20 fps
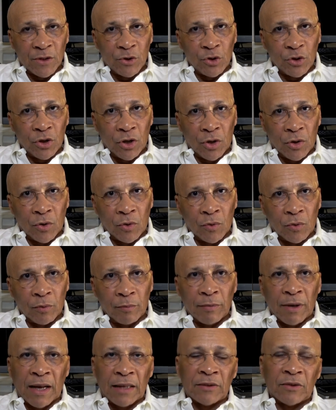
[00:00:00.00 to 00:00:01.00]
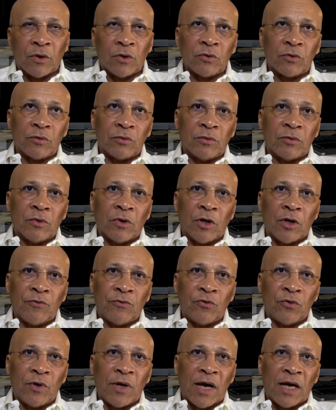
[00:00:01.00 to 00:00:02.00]
know, I don't know
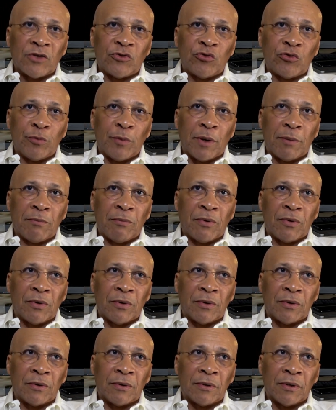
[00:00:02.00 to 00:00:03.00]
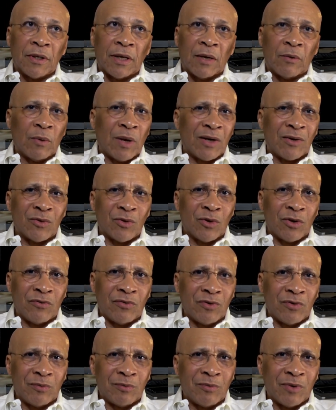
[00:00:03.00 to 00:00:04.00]
if you guys remember, I don't know if
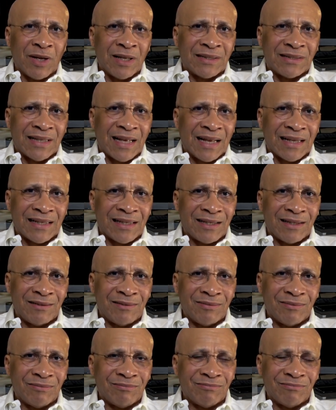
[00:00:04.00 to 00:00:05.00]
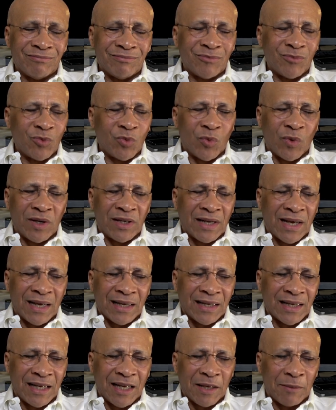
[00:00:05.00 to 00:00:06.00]
you exactly when I
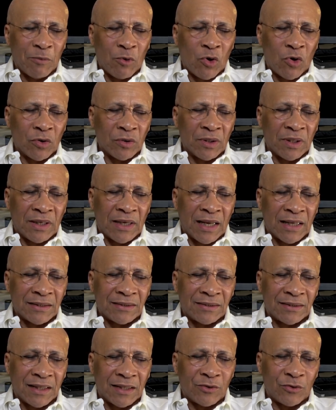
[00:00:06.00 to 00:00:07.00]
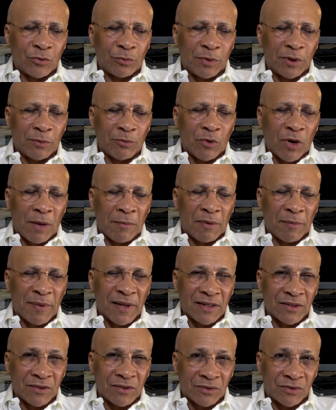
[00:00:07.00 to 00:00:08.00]
came on and I said to people I'm a
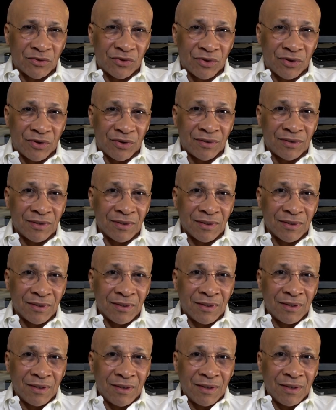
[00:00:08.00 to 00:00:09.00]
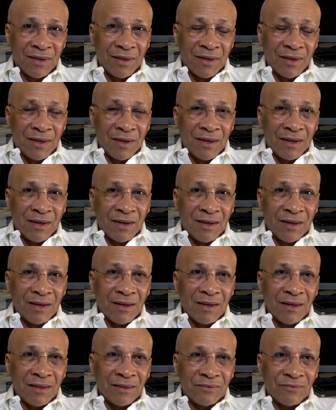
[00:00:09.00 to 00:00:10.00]
bit concerned.
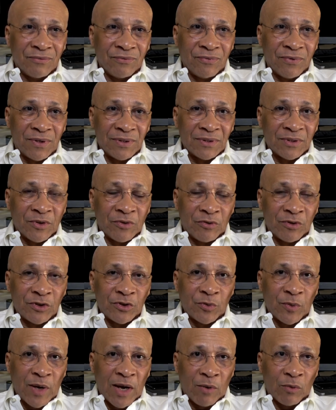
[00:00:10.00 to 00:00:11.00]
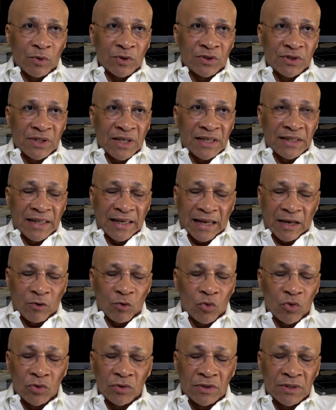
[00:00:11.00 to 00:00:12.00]
It felt, the reason why I was saying that I
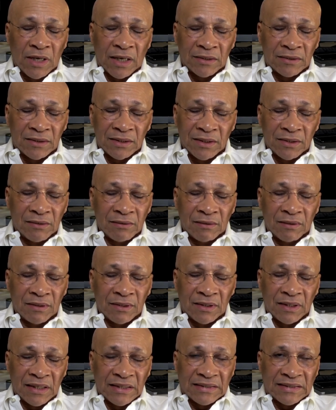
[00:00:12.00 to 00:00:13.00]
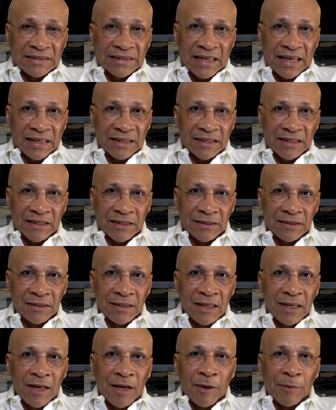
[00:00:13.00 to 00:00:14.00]
couldn't articulate it exactly,
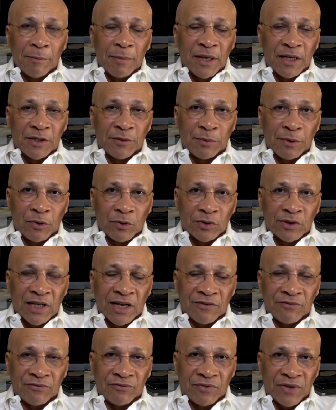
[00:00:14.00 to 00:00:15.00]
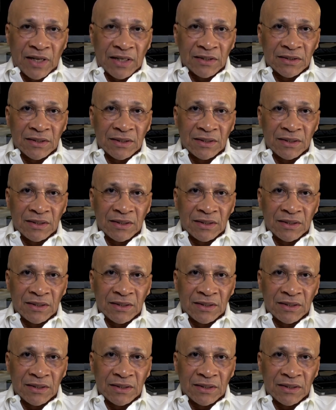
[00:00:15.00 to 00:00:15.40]
but it's because I felt